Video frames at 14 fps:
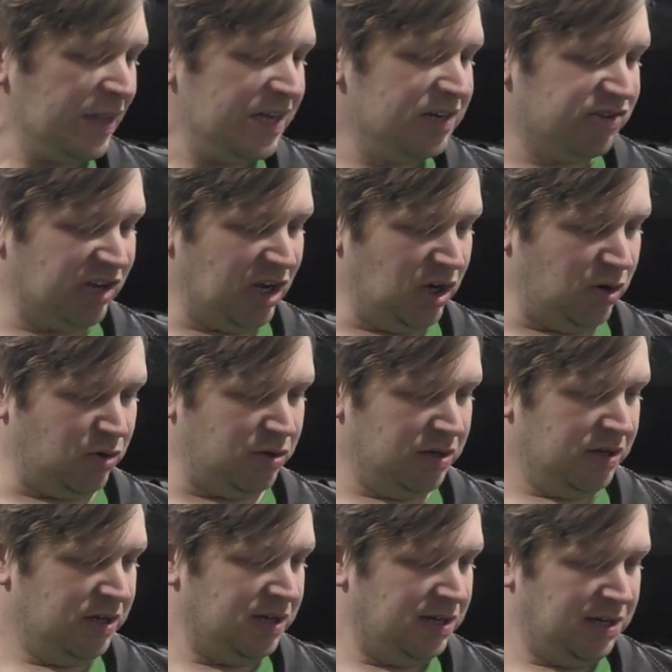So
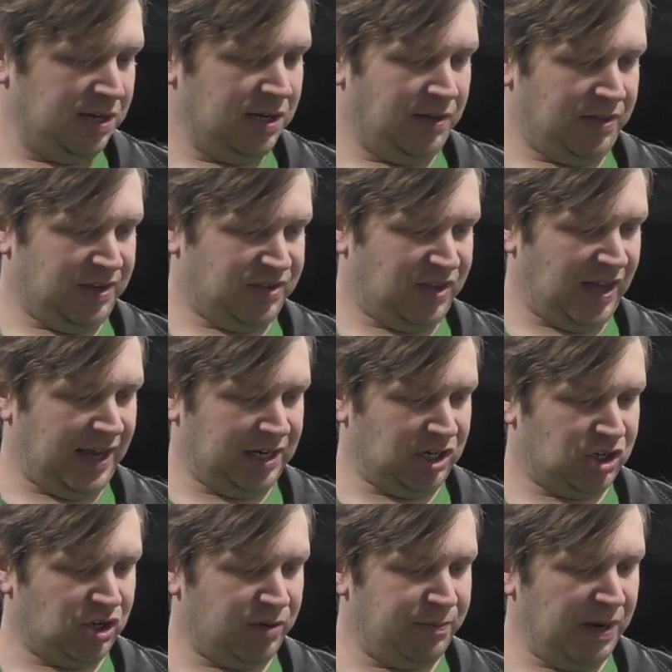this thing
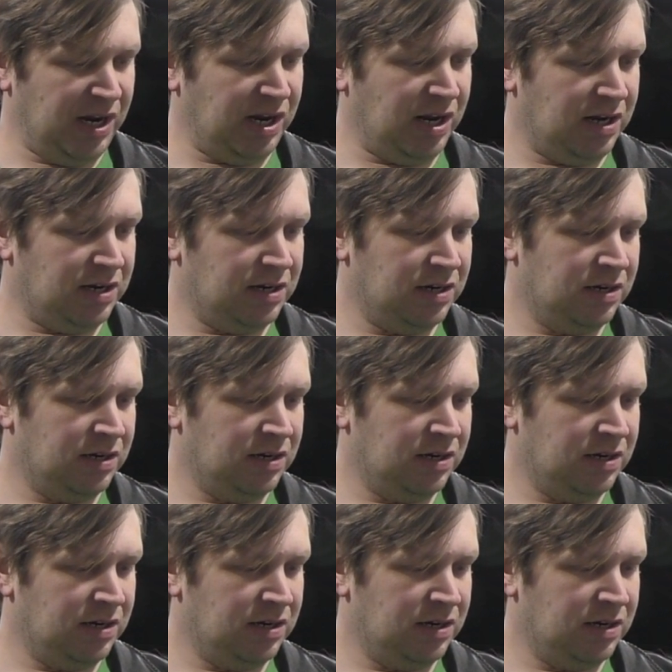should be,